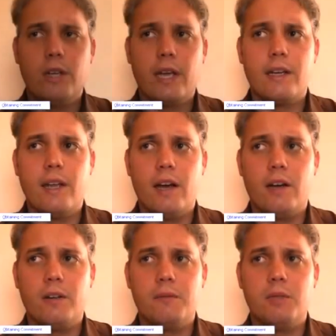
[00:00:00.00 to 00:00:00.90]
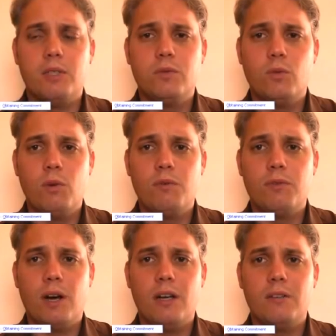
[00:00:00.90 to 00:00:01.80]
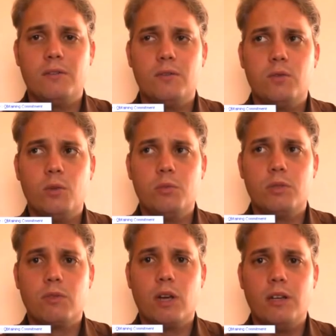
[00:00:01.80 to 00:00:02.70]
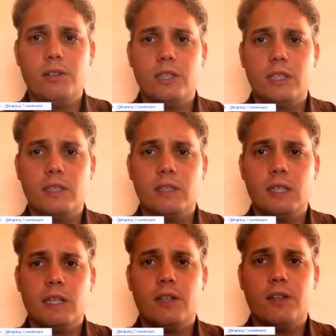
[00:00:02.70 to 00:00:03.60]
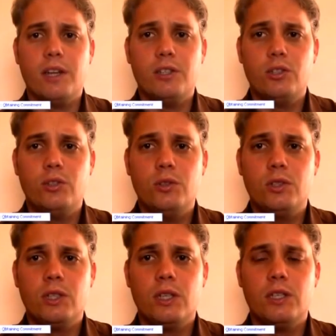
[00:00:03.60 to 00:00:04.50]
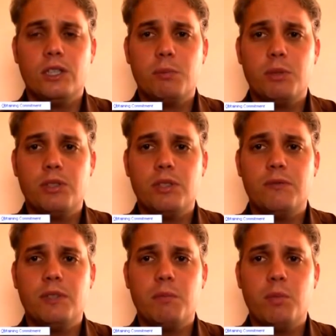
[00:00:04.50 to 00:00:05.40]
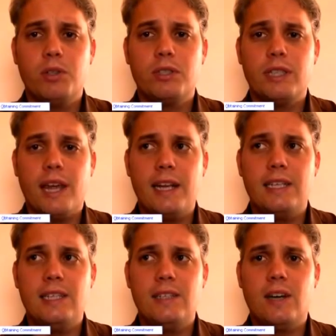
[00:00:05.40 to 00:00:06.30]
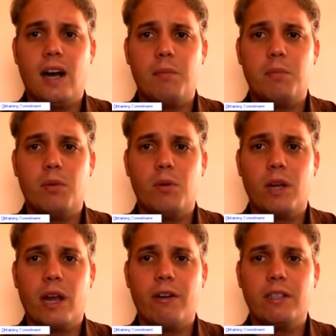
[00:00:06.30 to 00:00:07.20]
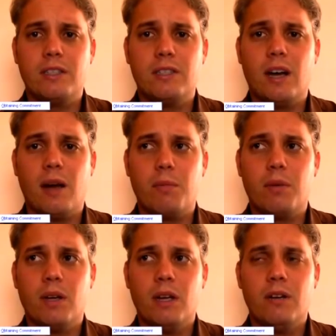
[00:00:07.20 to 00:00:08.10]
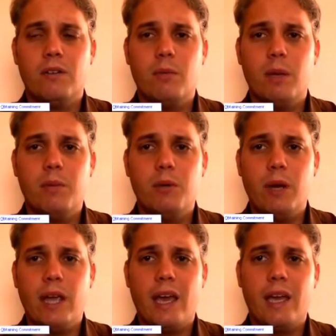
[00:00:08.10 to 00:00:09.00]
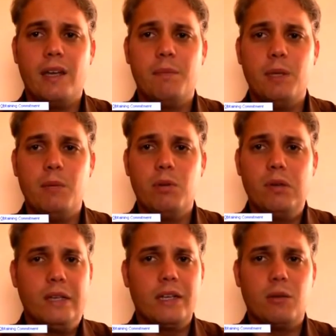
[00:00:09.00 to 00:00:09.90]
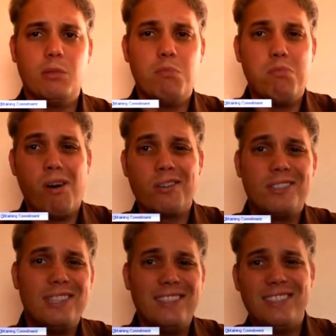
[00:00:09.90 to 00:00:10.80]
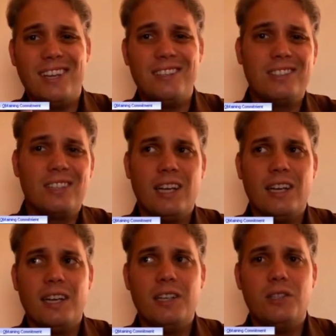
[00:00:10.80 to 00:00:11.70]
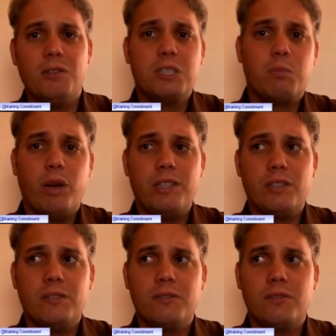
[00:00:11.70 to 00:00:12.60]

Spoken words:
look at now is 4 or 5 forms of closing that suit the specific personality type or character type. Remember, we had people that could be boxed in a sense into expressive,